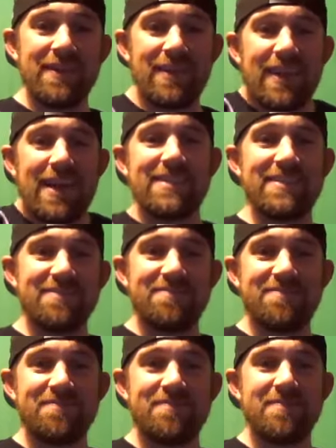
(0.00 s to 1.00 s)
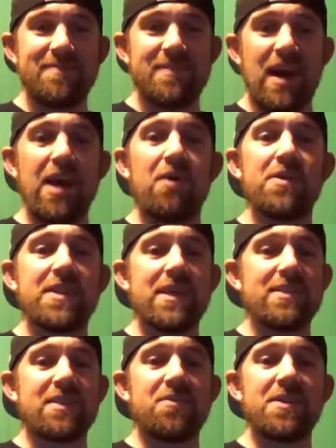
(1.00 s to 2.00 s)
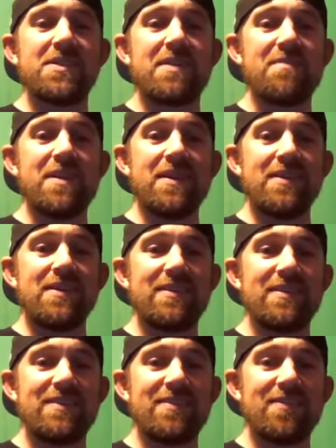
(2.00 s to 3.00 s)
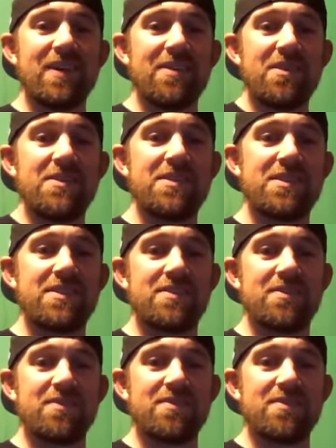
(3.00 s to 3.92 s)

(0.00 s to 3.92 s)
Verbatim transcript: Like, I, I always ask, like, what does that mean? But what is?